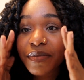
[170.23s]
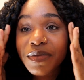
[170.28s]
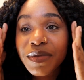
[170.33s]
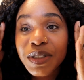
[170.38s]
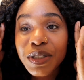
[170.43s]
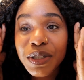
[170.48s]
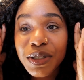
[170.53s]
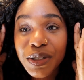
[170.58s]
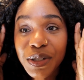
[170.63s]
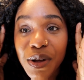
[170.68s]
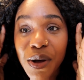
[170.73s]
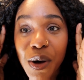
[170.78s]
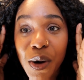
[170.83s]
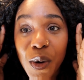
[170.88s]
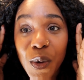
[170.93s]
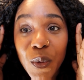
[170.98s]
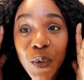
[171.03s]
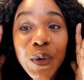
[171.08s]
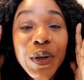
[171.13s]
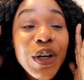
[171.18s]

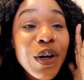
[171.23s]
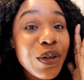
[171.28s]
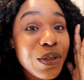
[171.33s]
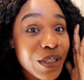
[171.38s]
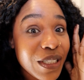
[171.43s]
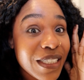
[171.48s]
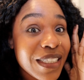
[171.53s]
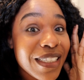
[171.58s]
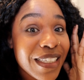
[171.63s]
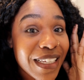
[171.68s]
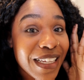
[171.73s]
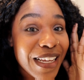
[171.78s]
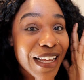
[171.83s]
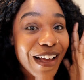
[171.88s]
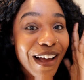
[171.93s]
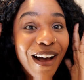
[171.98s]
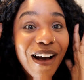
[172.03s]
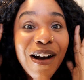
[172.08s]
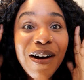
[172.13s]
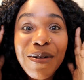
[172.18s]
So we're gonna see
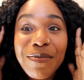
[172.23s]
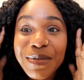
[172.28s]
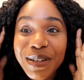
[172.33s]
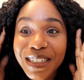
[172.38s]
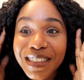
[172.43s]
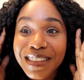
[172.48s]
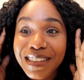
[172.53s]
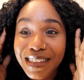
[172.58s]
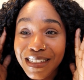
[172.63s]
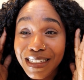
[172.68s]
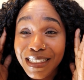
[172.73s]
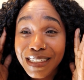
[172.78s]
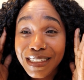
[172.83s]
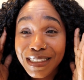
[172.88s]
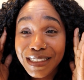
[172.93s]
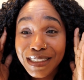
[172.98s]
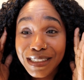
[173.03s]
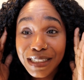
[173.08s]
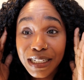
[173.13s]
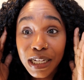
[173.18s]
how much
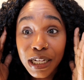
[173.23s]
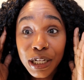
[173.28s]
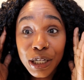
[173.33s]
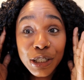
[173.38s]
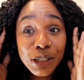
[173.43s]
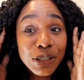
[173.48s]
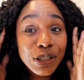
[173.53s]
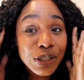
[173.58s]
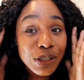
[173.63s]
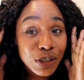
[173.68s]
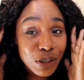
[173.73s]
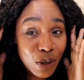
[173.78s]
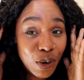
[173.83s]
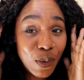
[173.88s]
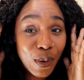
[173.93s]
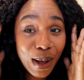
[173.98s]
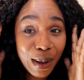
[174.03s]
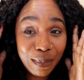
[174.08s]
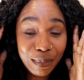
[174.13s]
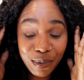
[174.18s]
these
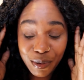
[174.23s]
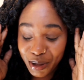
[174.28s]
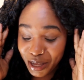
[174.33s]
show up.